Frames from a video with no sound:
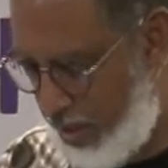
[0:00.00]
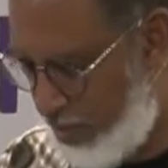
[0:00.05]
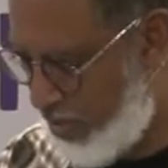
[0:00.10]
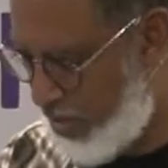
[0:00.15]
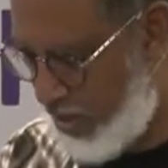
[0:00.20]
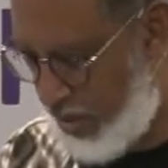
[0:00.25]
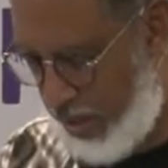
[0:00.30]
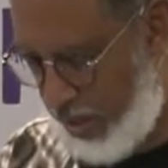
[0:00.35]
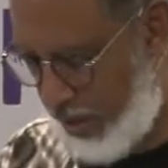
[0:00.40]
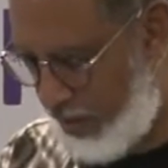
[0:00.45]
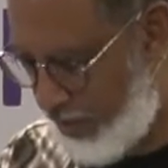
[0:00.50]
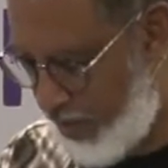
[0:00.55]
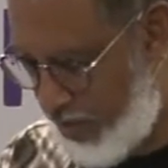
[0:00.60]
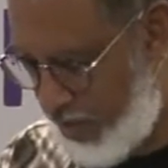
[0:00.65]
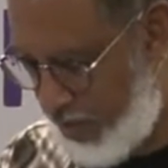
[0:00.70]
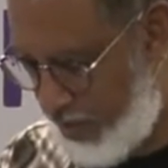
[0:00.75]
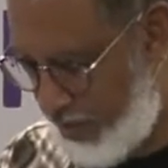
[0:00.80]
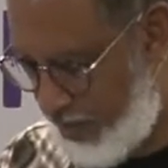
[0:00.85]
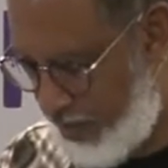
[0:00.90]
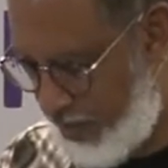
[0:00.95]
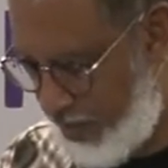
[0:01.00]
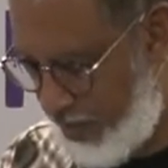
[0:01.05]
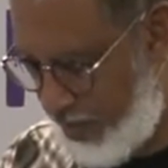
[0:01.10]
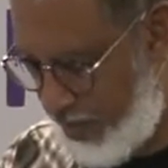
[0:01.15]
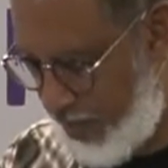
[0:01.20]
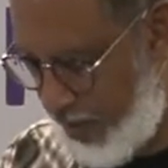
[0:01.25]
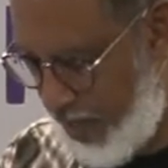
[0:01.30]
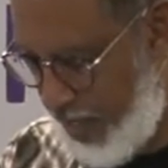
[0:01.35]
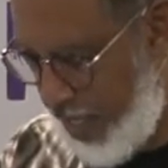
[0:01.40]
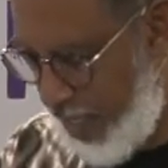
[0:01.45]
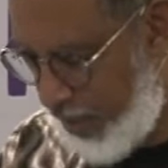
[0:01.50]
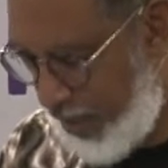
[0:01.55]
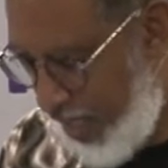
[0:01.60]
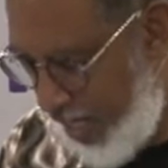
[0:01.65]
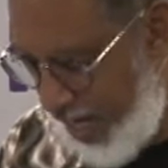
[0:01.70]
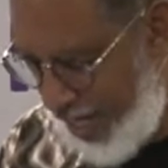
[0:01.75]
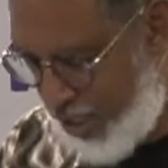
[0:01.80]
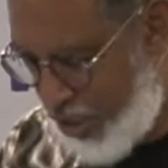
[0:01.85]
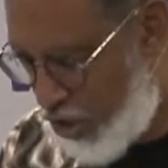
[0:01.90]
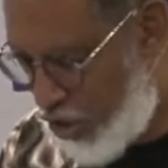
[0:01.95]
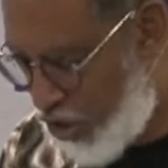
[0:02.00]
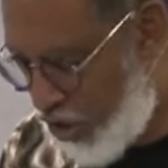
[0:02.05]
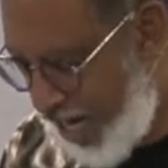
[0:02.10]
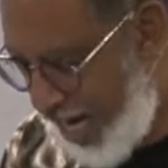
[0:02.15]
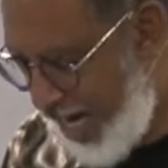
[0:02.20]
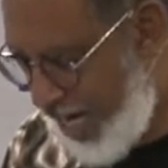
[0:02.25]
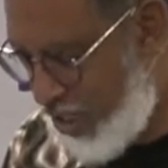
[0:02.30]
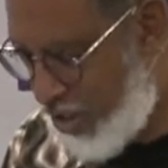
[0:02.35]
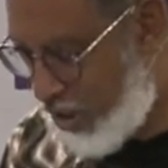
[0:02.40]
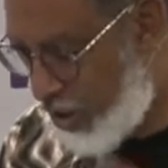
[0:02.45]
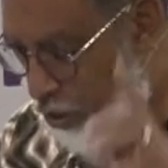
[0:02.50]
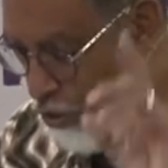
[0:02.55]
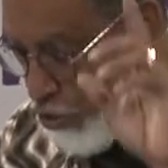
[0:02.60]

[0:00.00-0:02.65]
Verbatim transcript: themselves. They exchanged the